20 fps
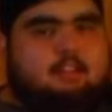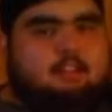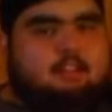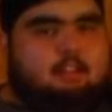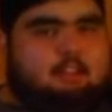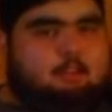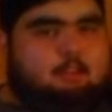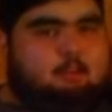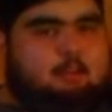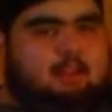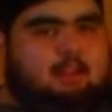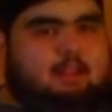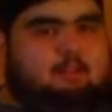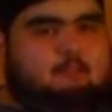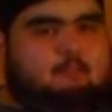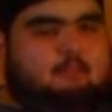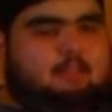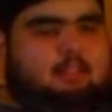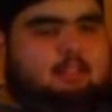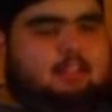here when
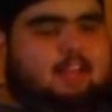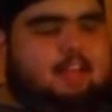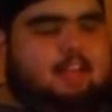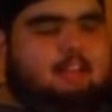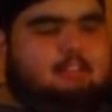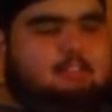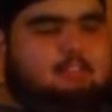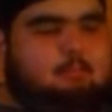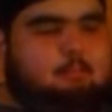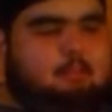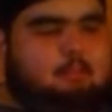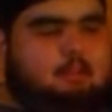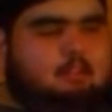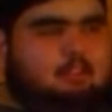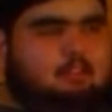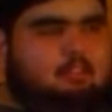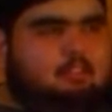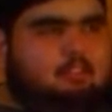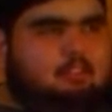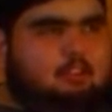I'm relaxed, but
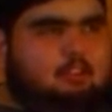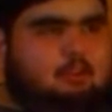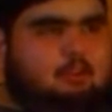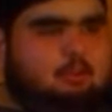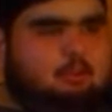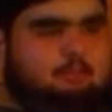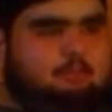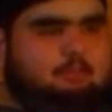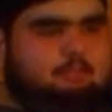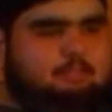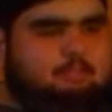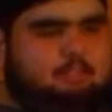also